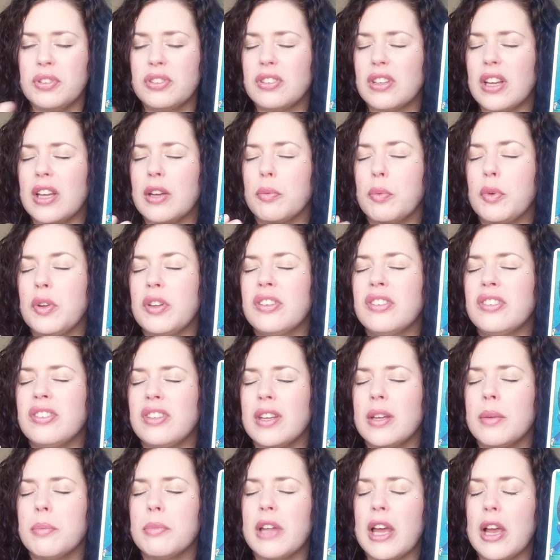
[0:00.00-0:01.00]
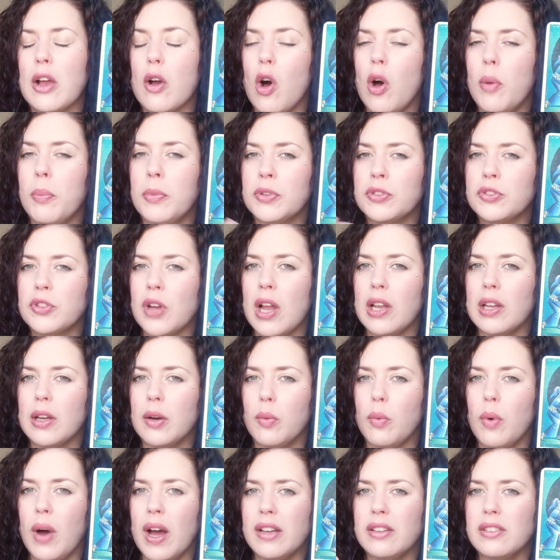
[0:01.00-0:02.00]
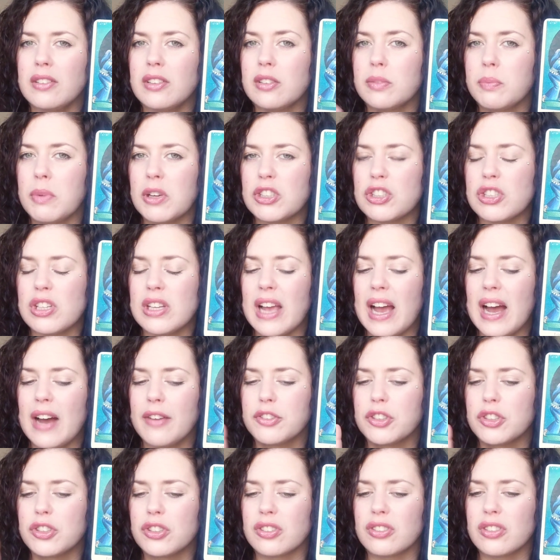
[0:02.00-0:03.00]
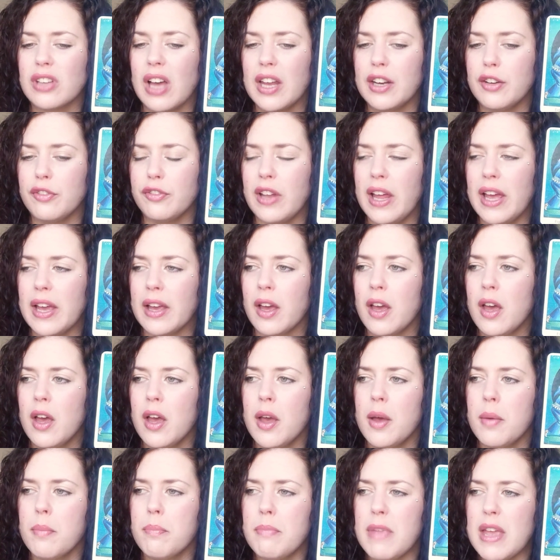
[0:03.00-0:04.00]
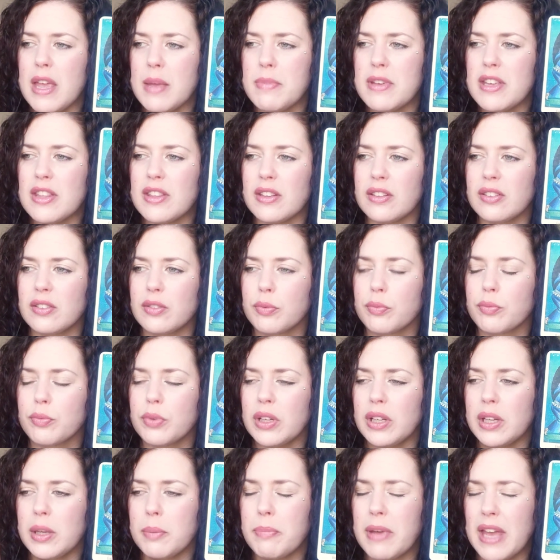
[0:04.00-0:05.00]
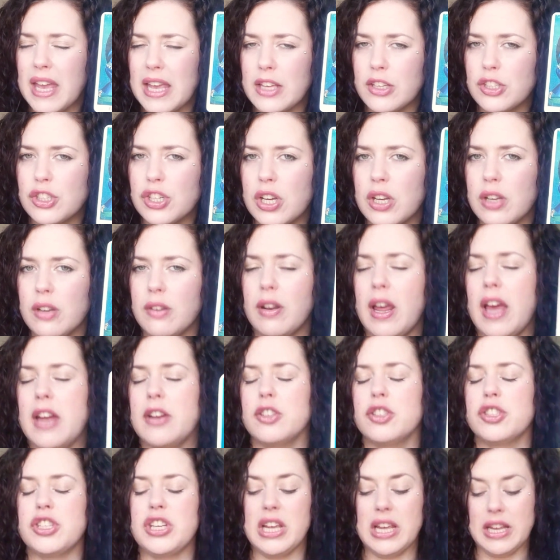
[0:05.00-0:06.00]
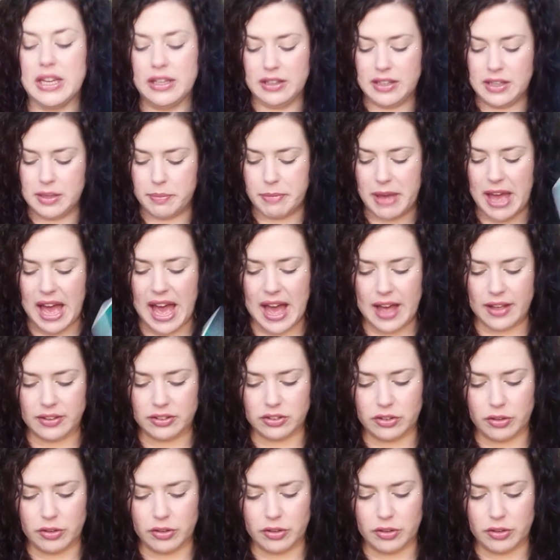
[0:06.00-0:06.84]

It will seem like almost all at once, especially after just kind of like maybe this really patient energy in the past,